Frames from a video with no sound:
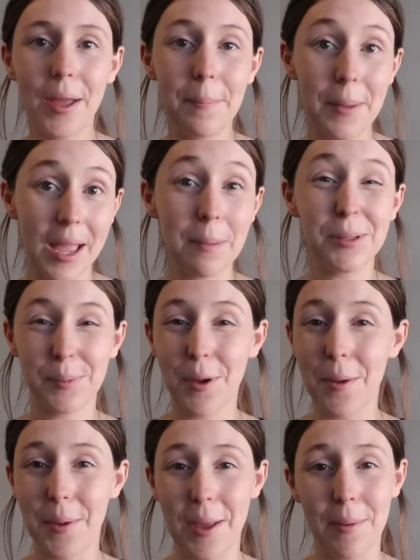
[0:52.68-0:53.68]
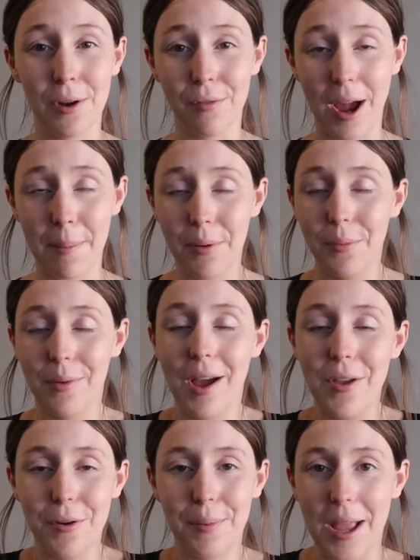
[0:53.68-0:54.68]
Being able to put a baby in a wrap and wear
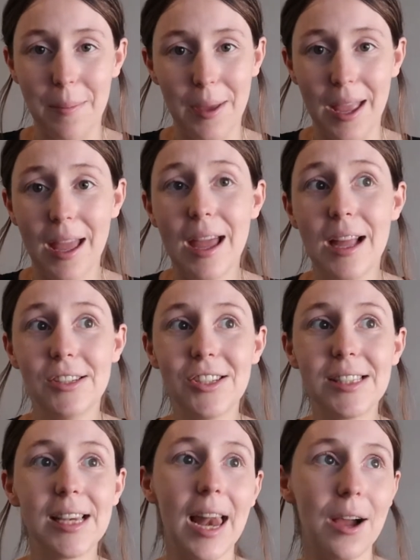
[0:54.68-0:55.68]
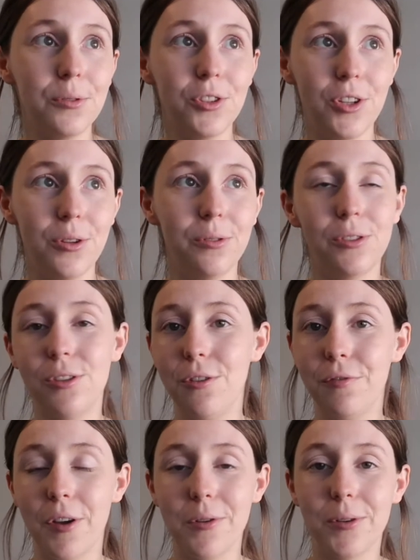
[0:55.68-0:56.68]
your baby just allows you
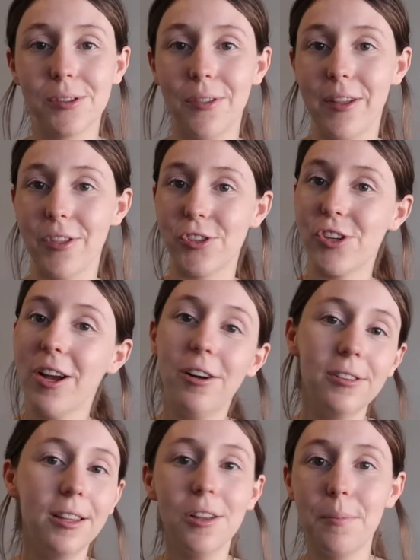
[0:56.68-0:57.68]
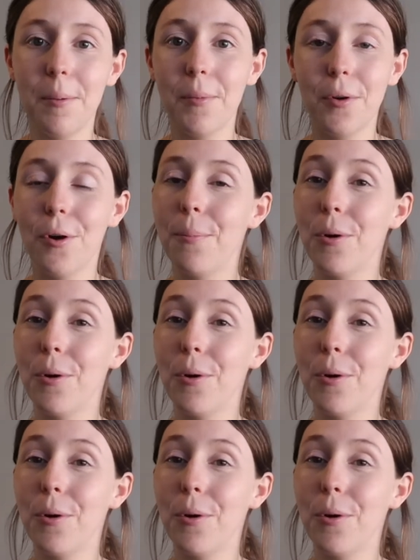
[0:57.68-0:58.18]
to focus on the other child a little bit more,